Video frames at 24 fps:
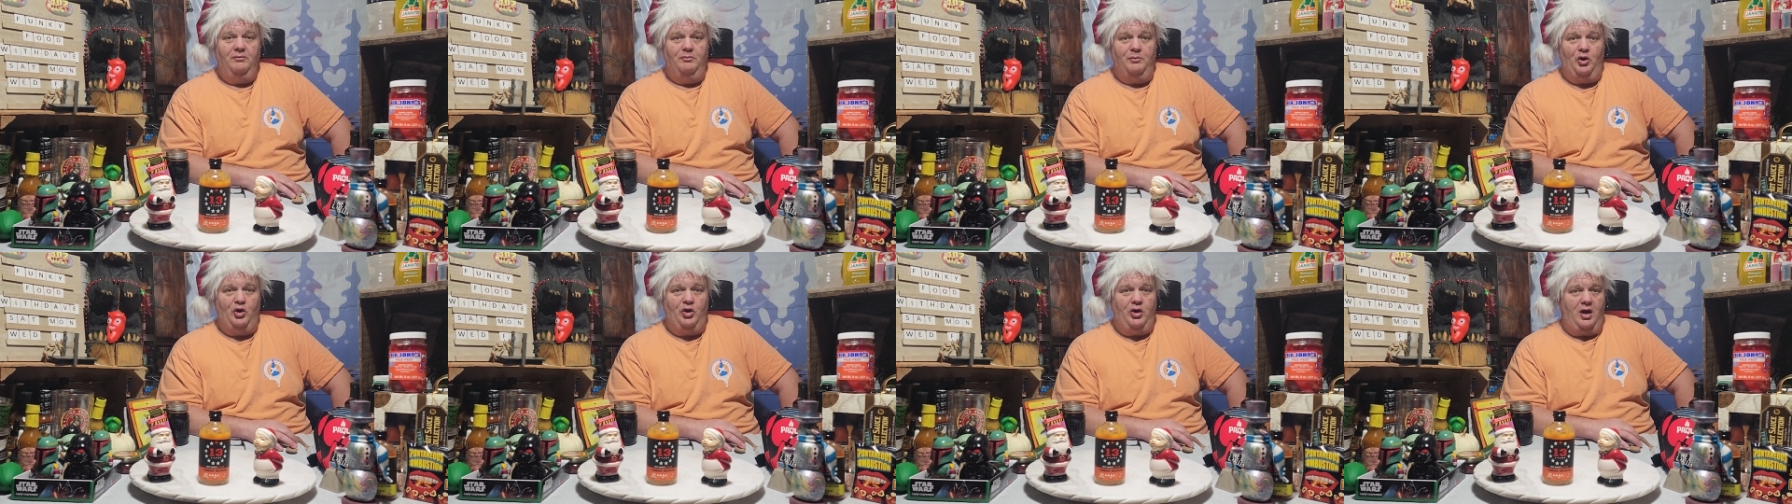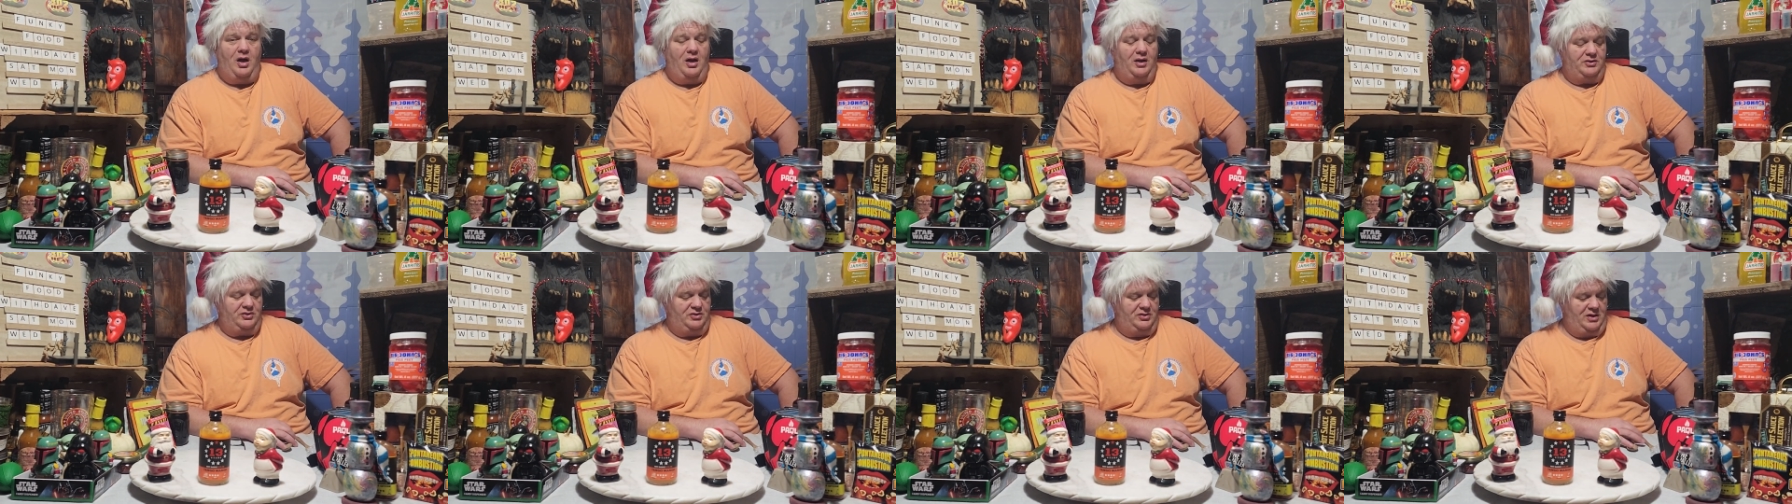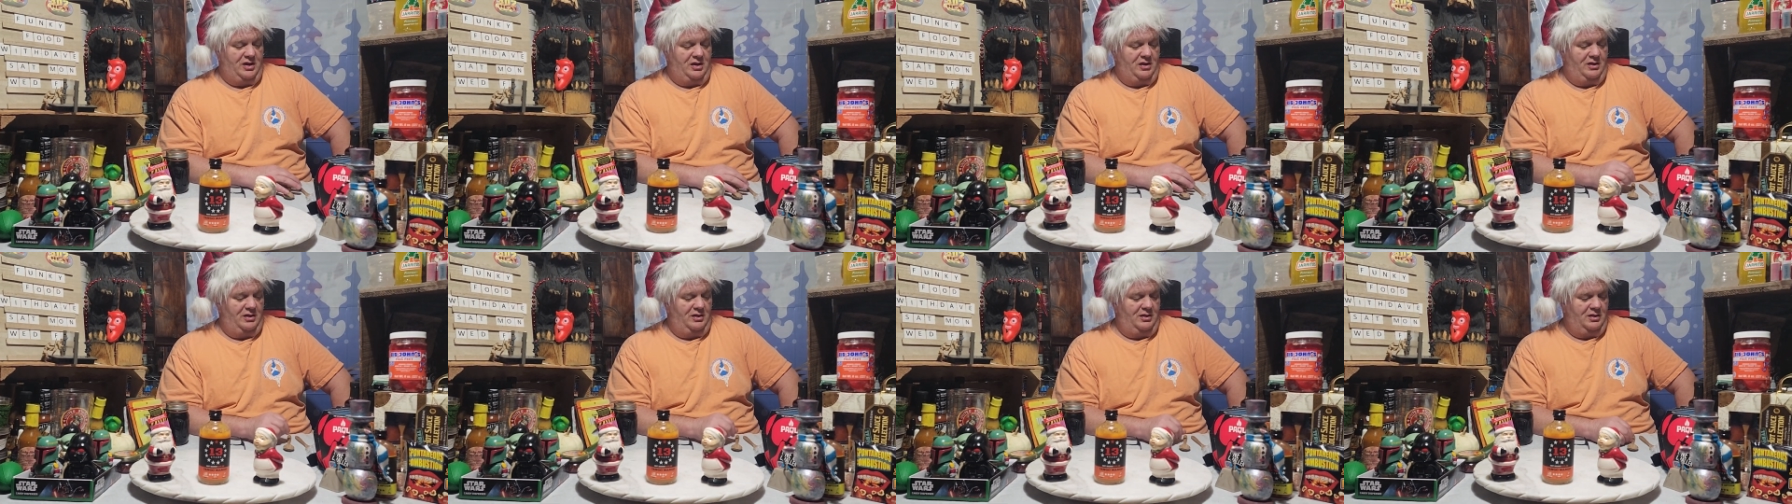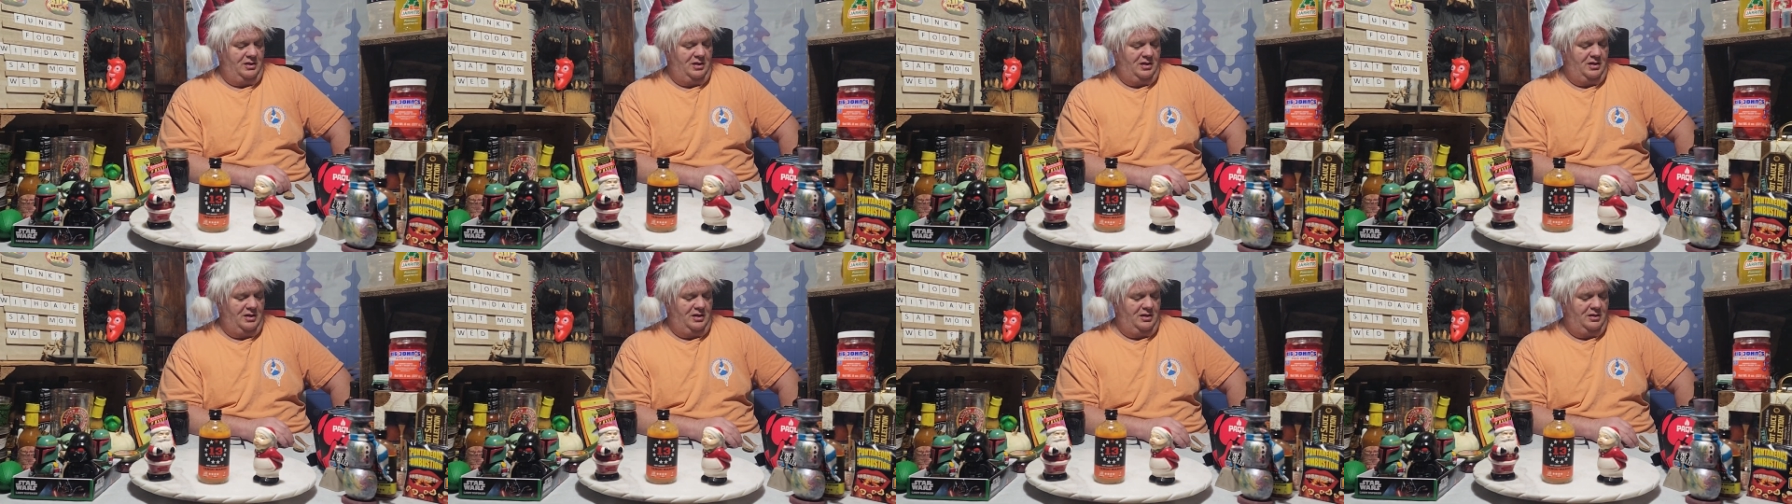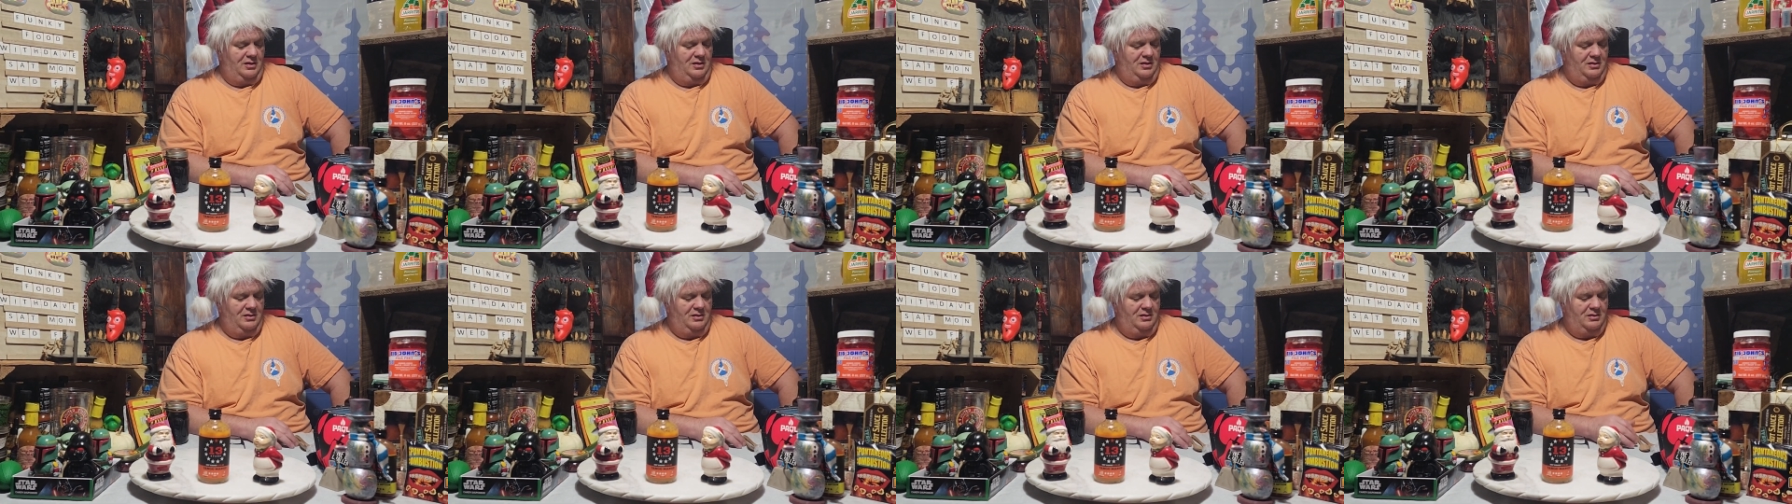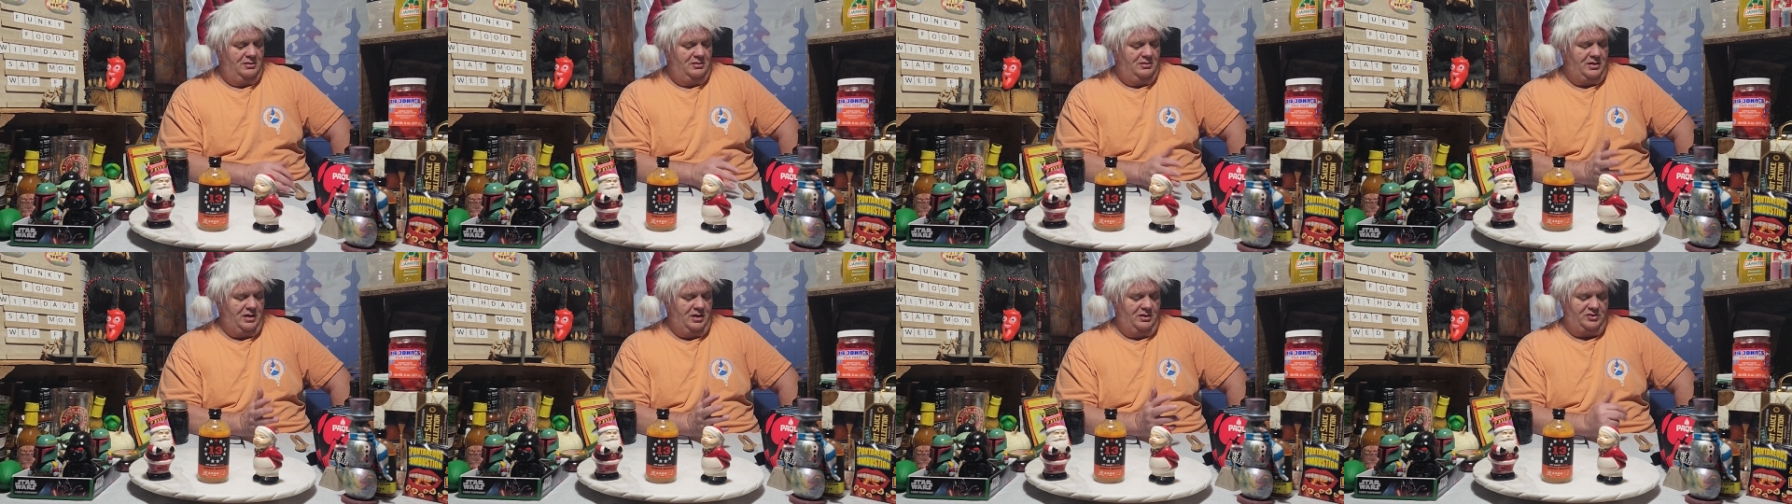Murdoch's down in uh,
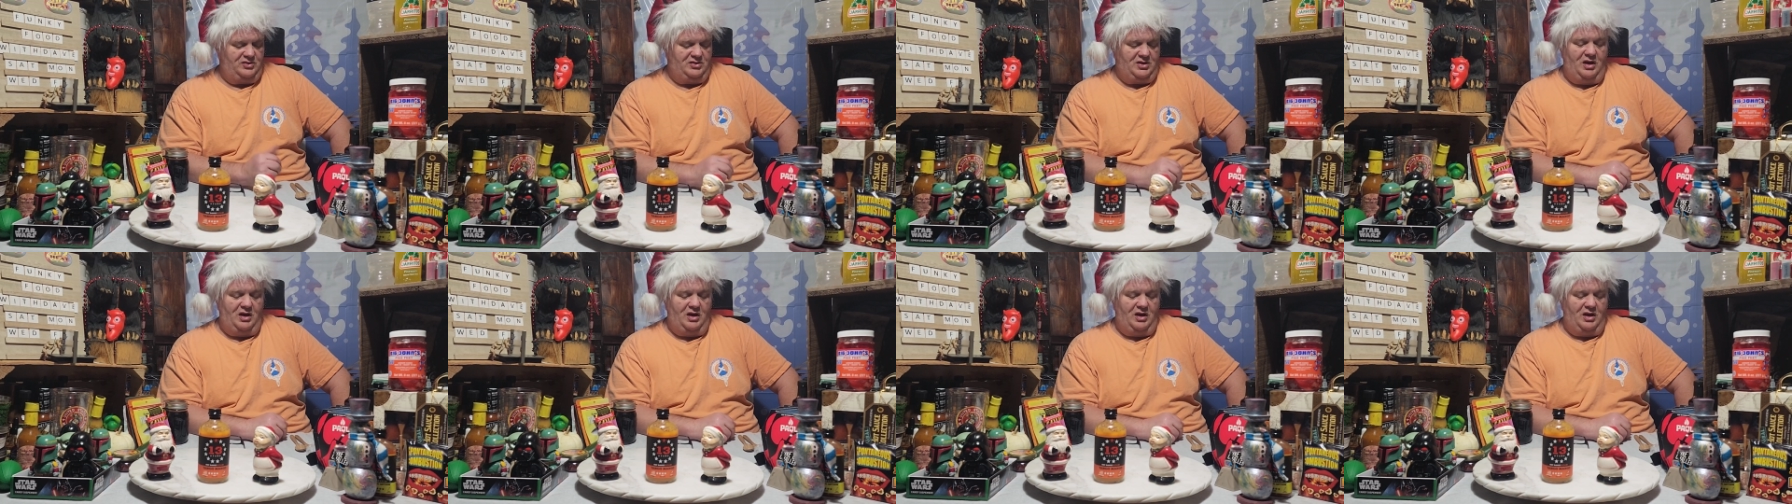down